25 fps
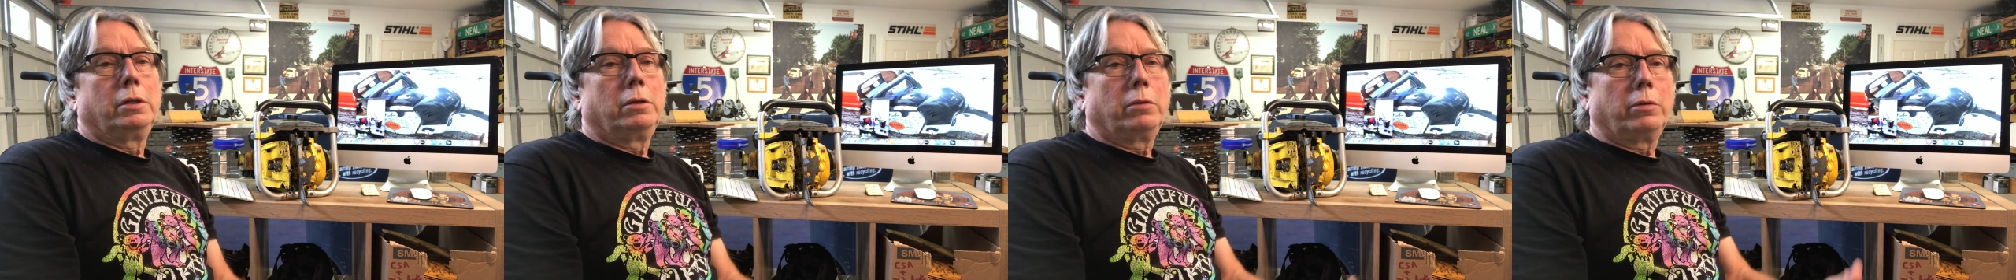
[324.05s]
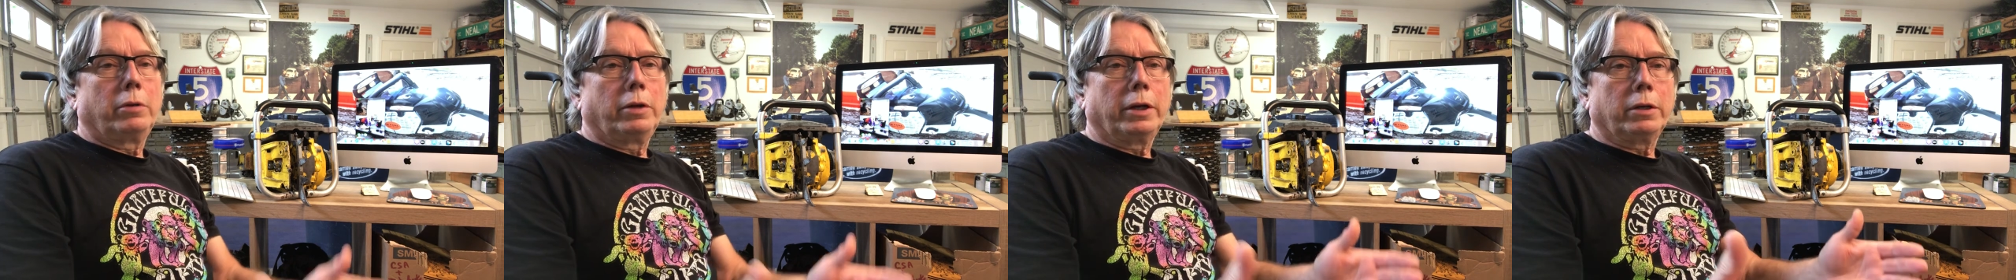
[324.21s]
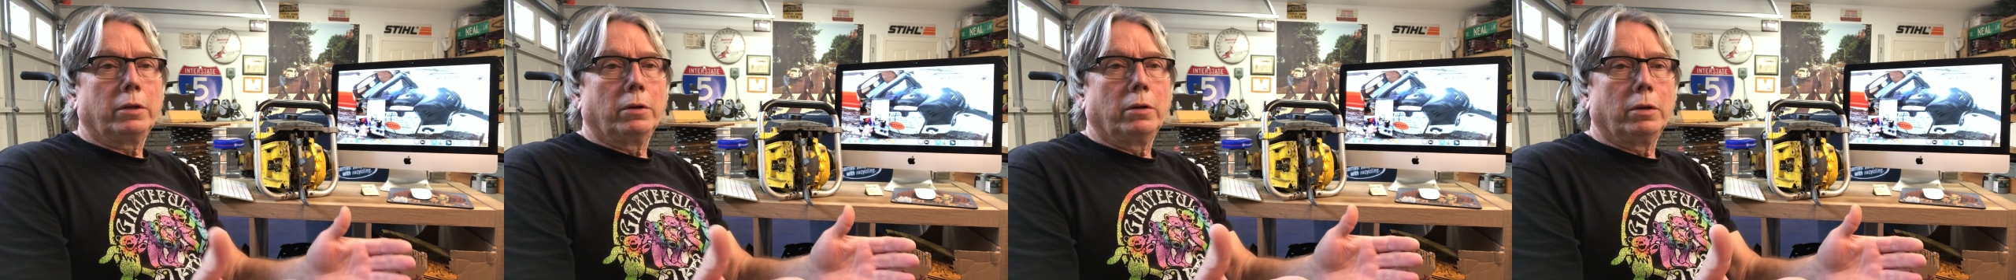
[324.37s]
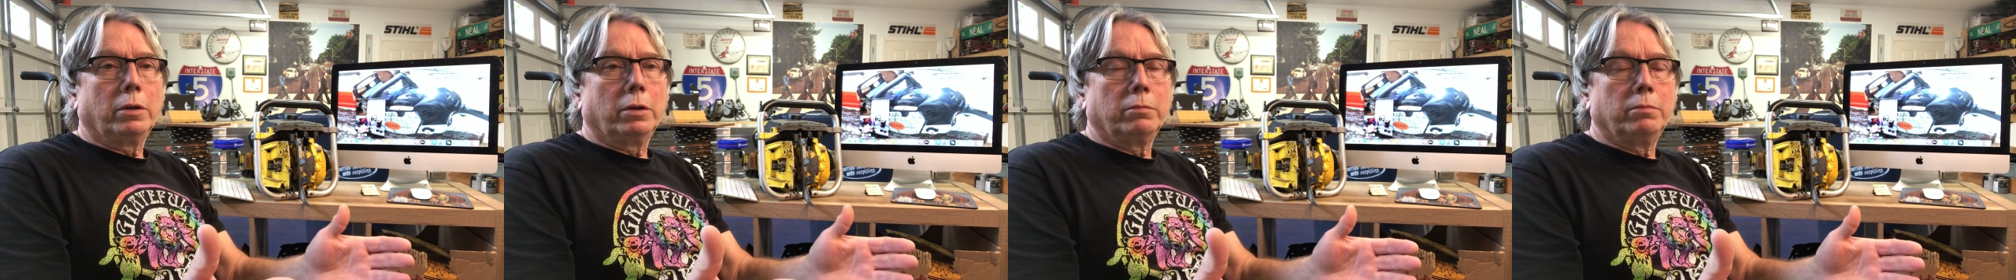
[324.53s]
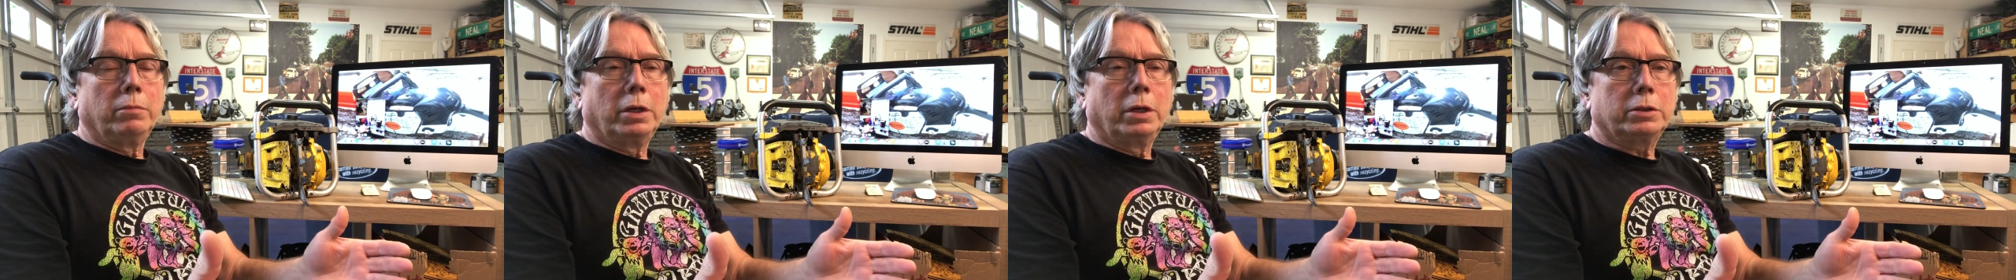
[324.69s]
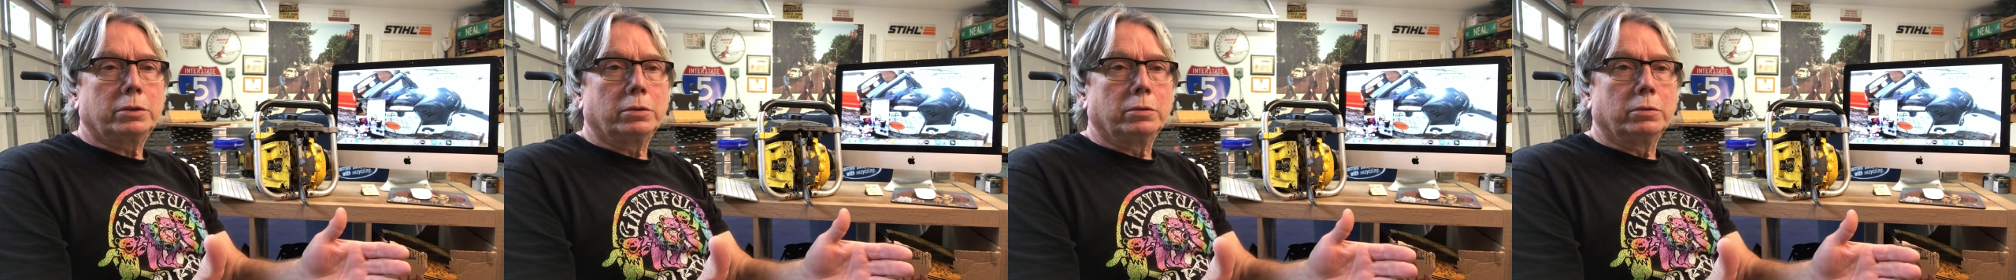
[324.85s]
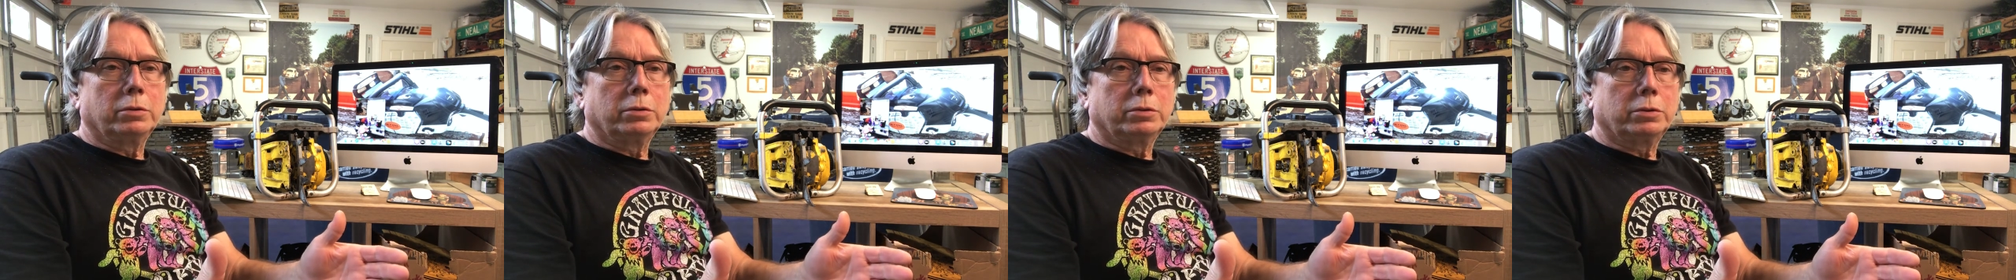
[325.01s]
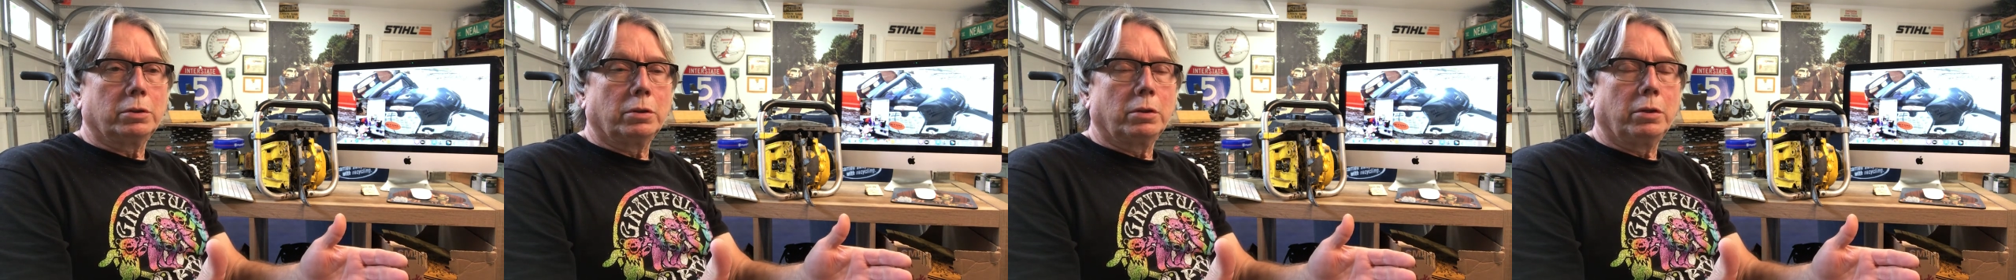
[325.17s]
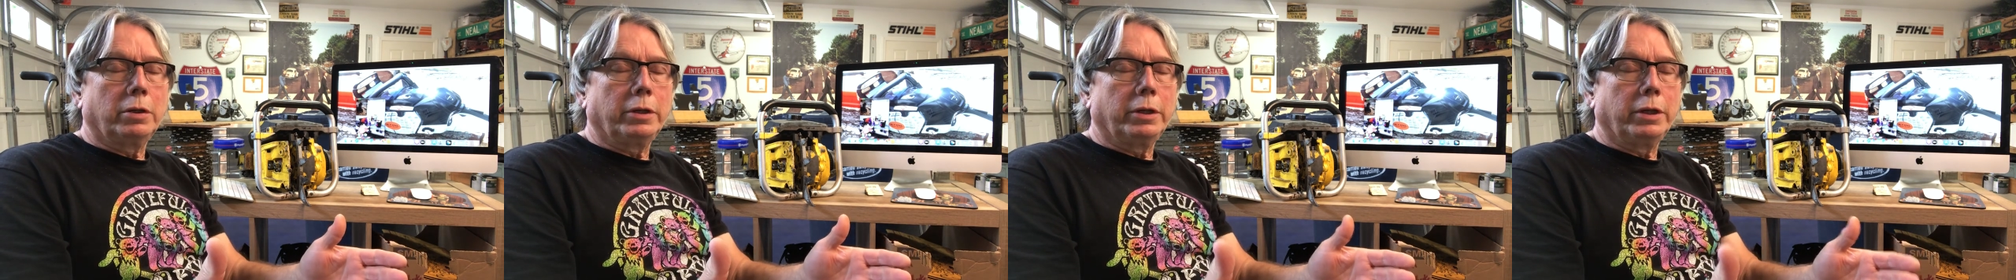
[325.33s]
what I call the muscle
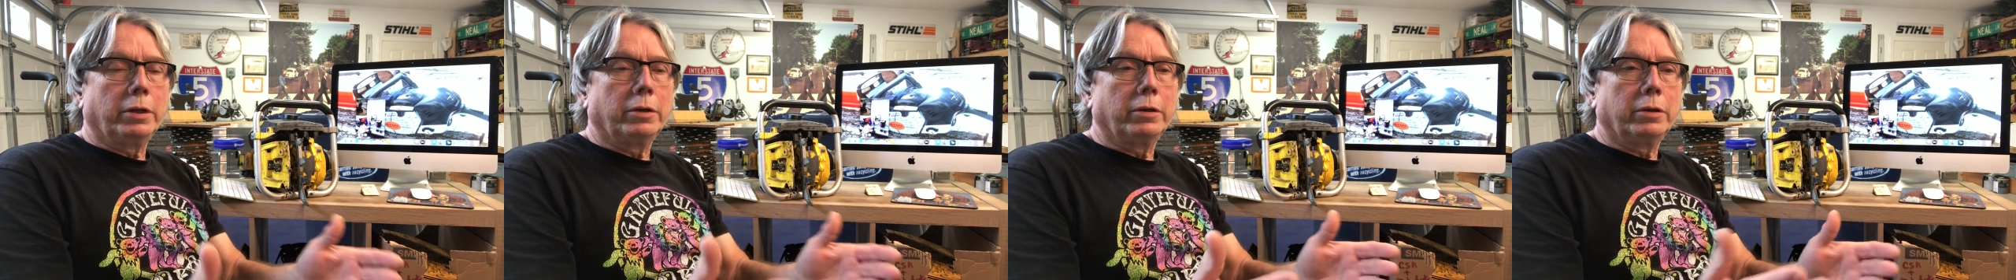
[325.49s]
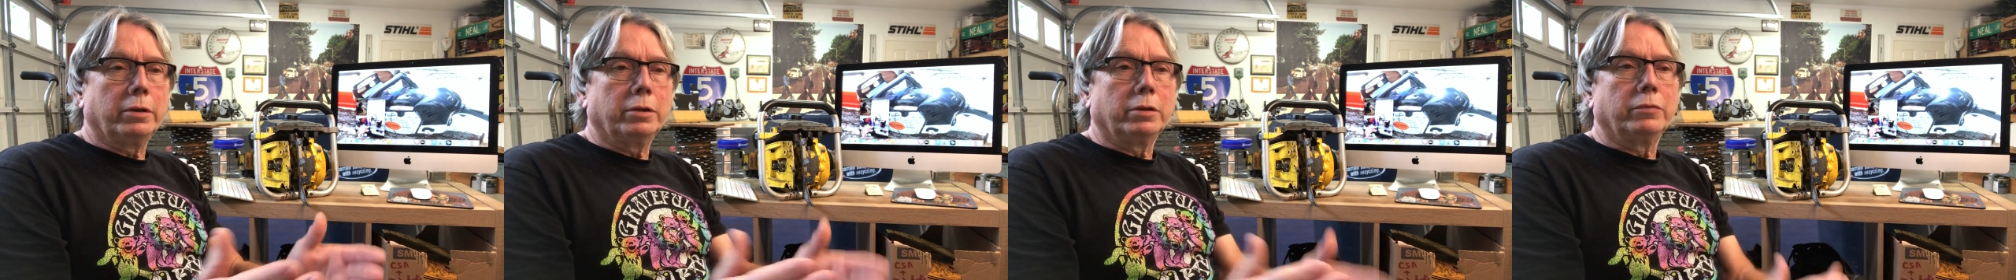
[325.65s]
saw era,